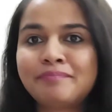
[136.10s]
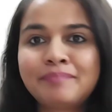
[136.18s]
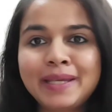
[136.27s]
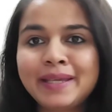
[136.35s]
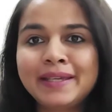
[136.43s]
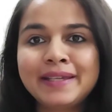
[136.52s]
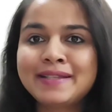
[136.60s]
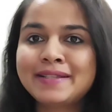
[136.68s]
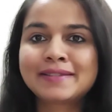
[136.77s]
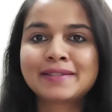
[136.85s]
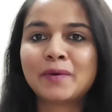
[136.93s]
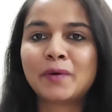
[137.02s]

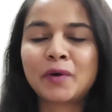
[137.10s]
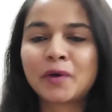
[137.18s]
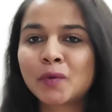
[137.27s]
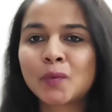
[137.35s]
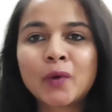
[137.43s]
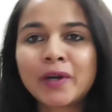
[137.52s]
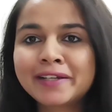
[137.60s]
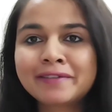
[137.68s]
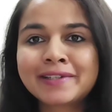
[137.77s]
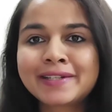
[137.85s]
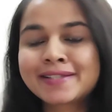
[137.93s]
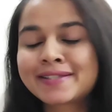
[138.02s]
peace, or
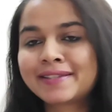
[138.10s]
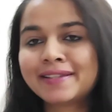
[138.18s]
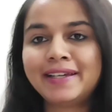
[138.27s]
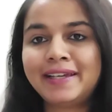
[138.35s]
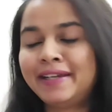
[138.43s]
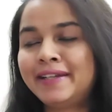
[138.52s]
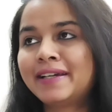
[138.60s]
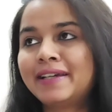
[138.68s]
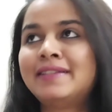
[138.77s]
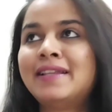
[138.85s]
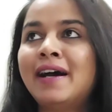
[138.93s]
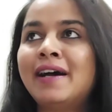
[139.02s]
whatever is it
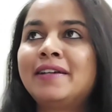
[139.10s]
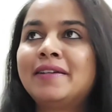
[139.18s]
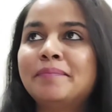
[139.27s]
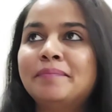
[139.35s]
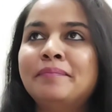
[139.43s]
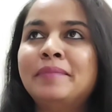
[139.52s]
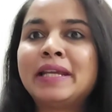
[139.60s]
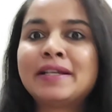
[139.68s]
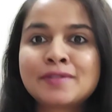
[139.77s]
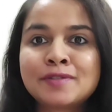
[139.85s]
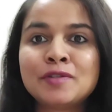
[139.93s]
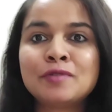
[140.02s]
that
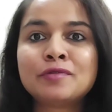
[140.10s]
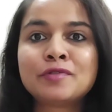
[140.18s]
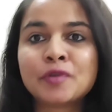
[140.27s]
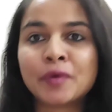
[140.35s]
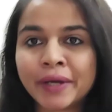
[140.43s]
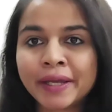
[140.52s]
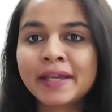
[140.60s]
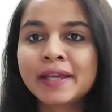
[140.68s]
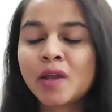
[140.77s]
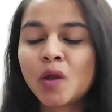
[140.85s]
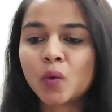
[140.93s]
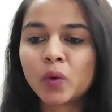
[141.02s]
brings you joy,
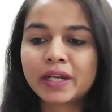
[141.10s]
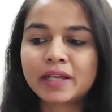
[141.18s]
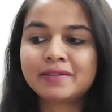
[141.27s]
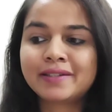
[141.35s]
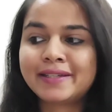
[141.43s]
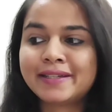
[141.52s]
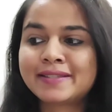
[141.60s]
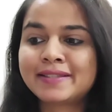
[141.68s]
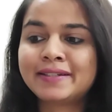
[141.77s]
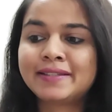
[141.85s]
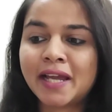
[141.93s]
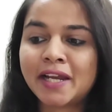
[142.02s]
whatever is
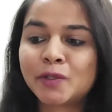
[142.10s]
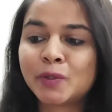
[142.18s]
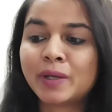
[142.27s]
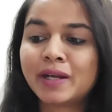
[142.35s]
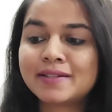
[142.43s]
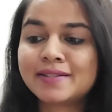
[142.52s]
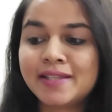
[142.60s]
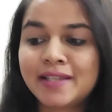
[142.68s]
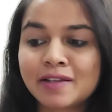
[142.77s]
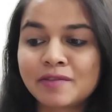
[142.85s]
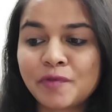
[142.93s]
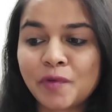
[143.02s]
it that you are
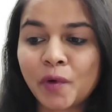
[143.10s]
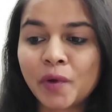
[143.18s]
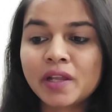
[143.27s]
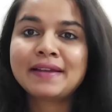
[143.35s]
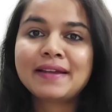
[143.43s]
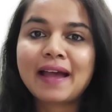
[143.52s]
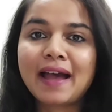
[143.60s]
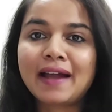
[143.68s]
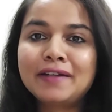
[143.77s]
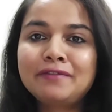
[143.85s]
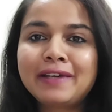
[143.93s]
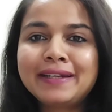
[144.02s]
seeking for.
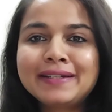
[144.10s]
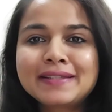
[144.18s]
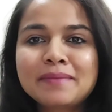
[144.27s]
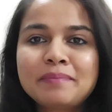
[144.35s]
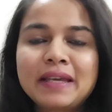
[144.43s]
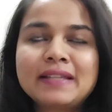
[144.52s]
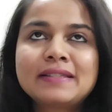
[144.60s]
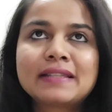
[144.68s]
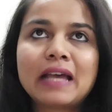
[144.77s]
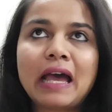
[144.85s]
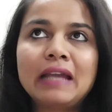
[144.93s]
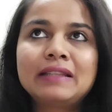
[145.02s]
And when it's a mess,
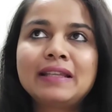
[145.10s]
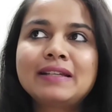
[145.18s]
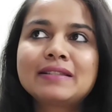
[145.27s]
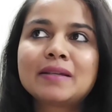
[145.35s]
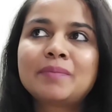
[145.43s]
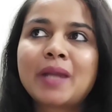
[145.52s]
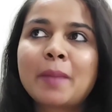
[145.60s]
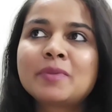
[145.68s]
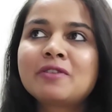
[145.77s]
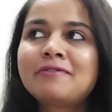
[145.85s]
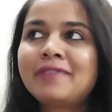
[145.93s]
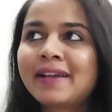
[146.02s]
I think
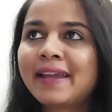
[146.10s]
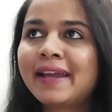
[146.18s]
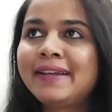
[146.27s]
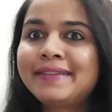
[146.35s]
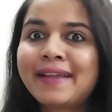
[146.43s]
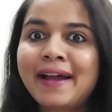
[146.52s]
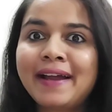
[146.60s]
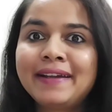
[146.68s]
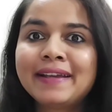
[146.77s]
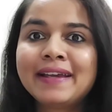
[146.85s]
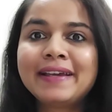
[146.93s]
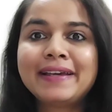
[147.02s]
sometimes we forget
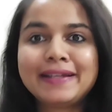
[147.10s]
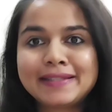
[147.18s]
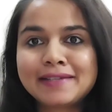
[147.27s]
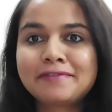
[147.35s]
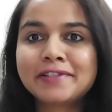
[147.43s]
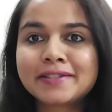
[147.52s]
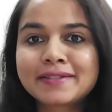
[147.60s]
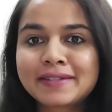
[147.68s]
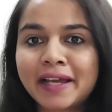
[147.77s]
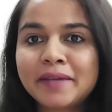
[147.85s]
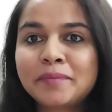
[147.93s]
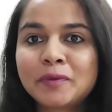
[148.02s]
that it's a first
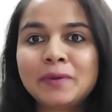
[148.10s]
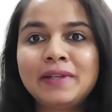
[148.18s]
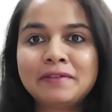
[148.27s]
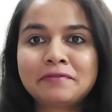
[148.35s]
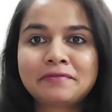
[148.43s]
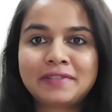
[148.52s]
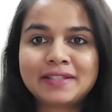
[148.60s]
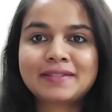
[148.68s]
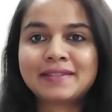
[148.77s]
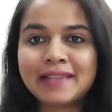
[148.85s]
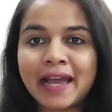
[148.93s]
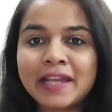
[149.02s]
time to live
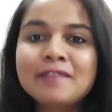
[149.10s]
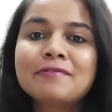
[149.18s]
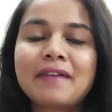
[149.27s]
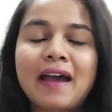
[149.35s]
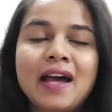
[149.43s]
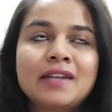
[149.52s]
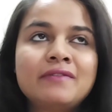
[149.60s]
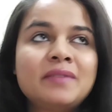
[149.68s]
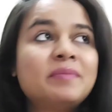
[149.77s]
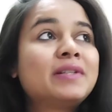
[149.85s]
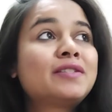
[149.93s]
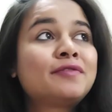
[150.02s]
this life, and we
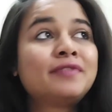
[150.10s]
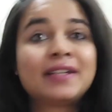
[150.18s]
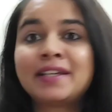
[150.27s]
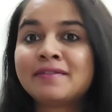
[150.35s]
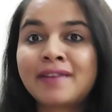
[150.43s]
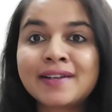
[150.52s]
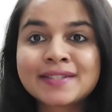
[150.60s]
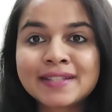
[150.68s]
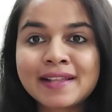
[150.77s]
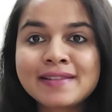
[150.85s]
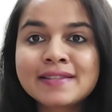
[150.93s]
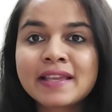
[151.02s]
must forgive
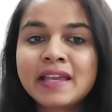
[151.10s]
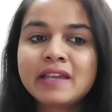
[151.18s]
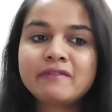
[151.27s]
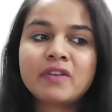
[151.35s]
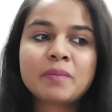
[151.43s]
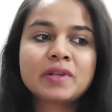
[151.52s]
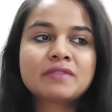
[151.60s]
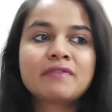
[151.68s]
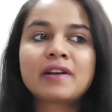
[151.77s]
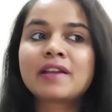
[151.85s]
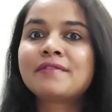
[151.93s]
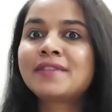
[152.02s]
ourselves, we must
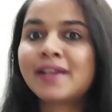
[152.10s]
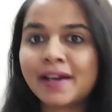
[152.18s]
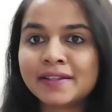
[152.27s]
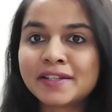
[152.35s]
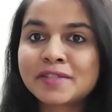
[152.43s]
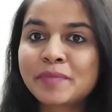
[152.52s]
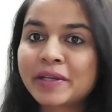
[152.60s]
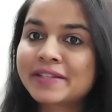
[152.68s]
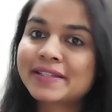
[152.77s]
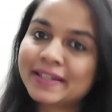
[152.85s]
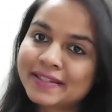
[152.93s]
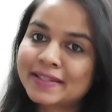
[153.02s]
forgive the others,
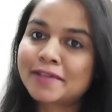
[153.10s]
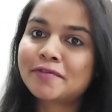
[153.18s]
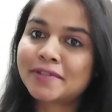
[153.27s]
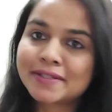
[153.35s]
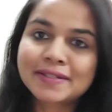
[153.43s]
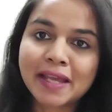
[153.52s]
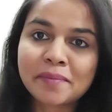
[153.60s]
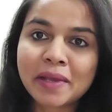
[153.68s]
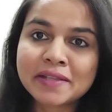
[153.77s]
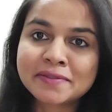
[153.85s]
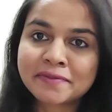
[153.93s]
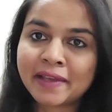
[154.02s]
because it's their first time
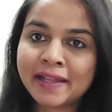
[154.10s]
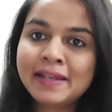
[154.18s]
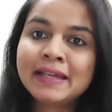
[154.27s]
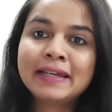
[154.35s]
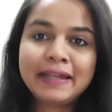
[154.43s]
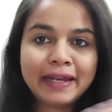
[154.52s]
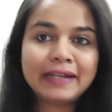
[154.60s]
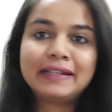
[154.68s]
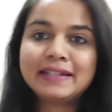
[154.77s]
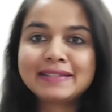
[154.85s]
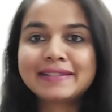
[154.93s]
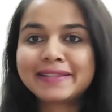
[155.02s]
as well, at
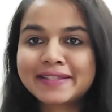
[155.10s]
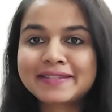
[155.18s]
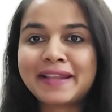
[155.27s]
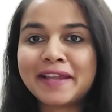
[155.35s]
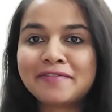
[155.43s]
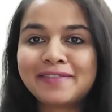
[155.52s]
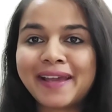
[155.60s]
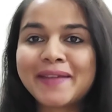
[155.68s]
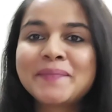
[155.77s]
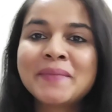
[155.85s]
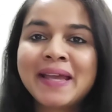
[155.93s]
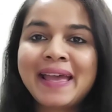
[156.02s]
least in this
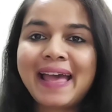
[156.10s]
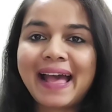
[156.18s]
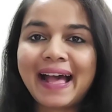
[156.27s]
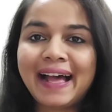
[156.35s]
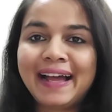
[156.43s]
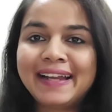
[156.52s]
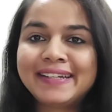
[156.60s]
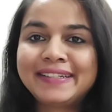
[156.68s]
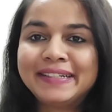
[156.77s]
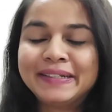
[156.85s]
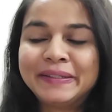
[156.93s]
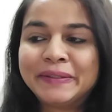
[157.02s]
lifetime.
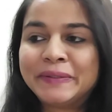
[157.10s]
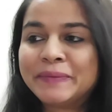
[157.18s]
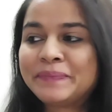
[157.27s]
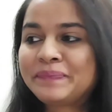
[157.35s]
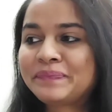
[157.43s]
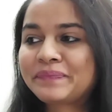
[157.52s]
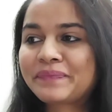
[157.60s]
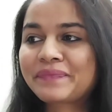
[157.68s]
And